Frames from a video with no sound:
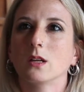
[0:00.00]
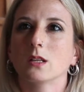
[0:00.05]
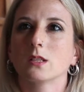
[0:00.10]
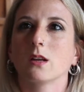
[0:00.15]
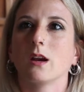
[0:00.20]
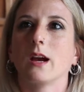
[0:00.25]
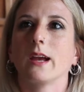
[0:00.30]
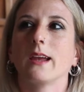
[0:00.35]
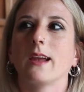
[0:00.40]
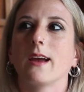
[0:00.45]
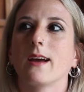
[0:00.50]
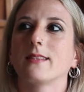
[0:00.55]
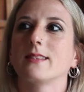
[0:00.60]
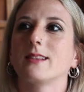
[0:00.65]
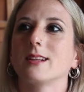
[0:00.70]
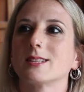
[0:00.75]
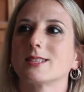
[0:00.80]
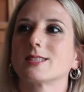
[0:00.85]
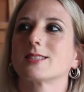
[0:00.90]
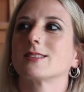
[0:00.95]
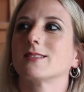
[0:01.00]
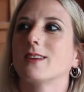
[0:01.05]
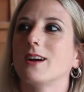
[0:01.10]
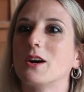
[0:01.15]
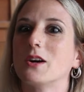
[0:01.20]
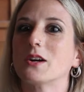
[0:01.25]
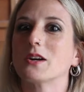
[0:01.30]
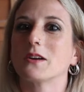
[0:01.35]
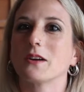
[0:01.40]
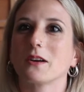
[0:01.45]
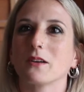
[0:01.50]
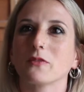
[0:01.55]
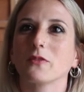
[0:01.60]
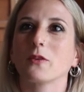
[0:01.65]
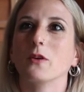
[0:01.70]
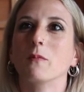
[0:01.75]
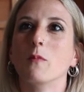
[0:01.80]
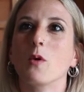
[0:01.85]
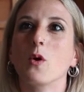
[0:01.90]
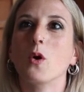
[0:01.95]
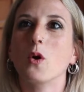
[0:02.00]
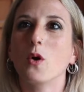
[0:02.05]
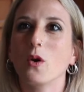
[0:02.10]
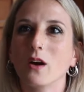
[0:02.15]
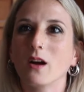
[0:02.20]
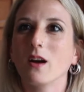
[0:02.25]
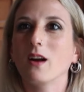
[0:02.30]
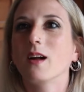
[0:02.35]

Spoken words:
So I had this hunger for more,